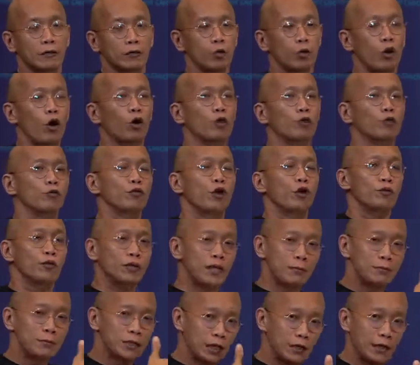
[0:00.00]
Not
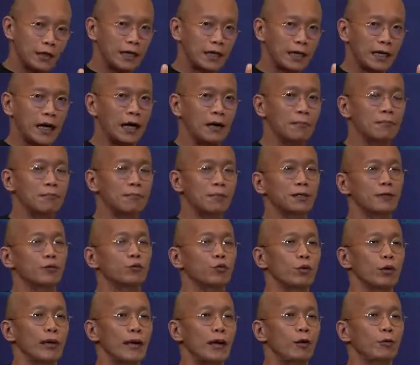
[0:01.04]
them generate income, but
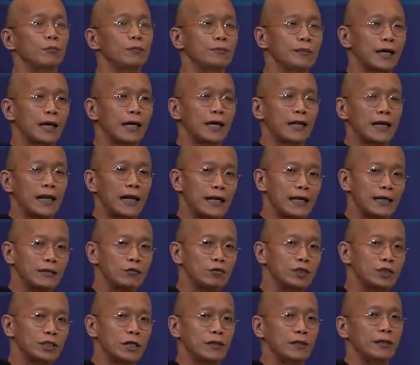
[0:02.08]
to help their client
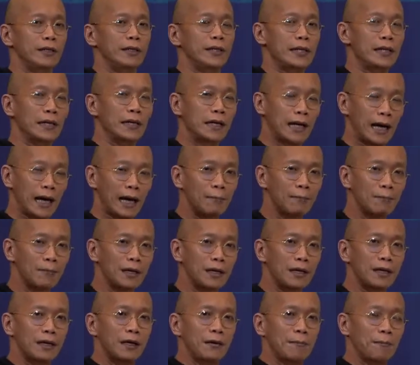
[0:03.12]
to generate income
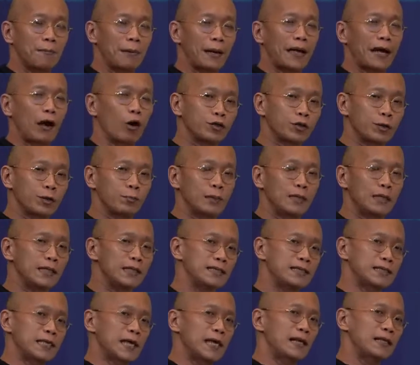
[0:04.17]
by ultimately
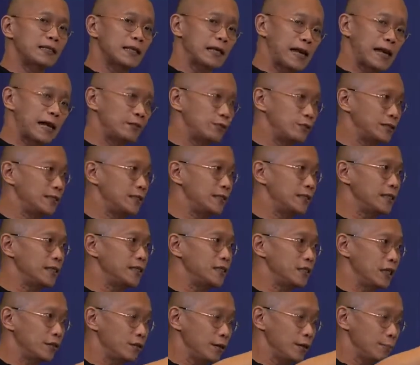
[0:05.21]
selling the electricity
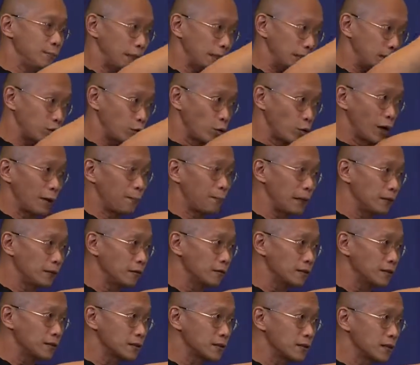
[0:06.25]
generated by the solar
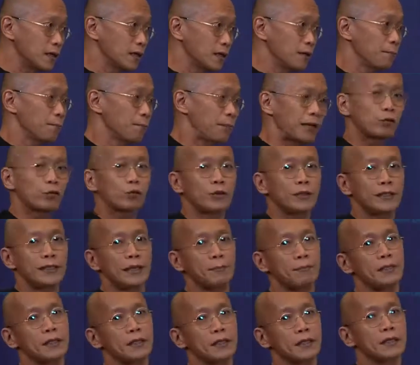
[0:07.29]
panels back to
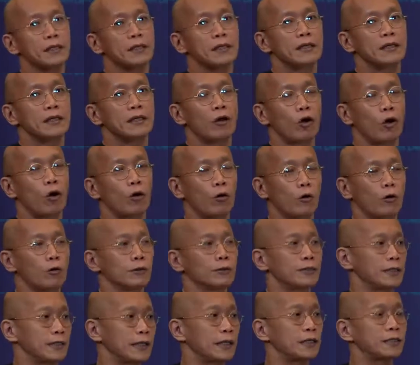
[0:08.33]
TNB or
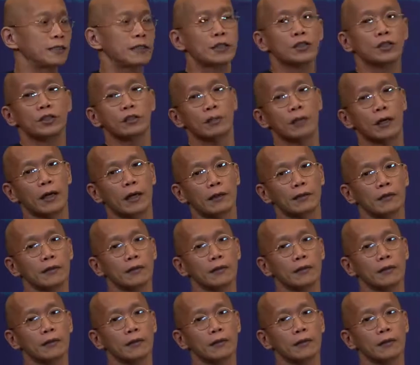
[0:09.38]
Tenaga Nasional Berhad.